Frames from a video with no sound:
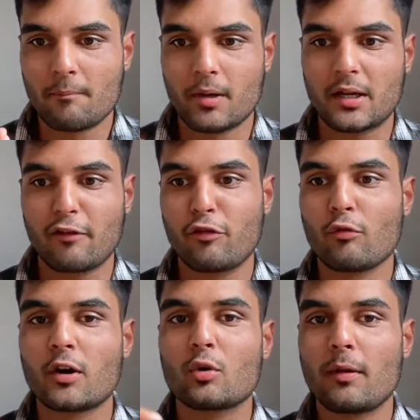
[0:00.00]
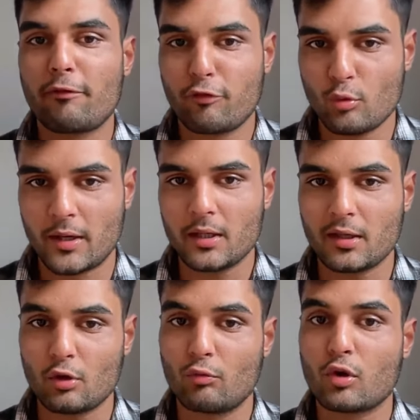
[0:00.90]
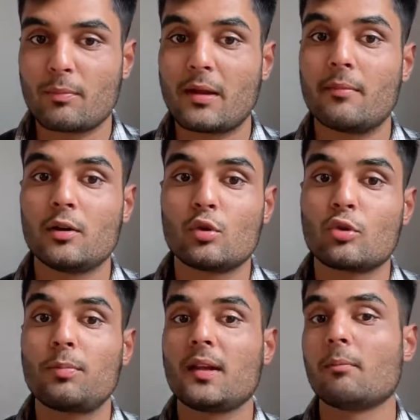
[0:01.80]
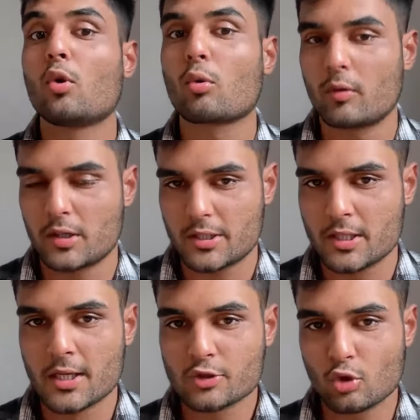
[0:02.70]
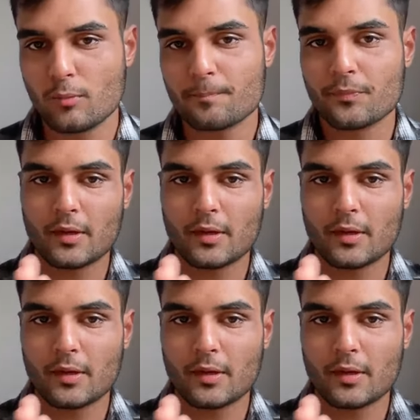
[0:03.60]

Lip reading: But if you were to be fluent, you would be able to speak more words. So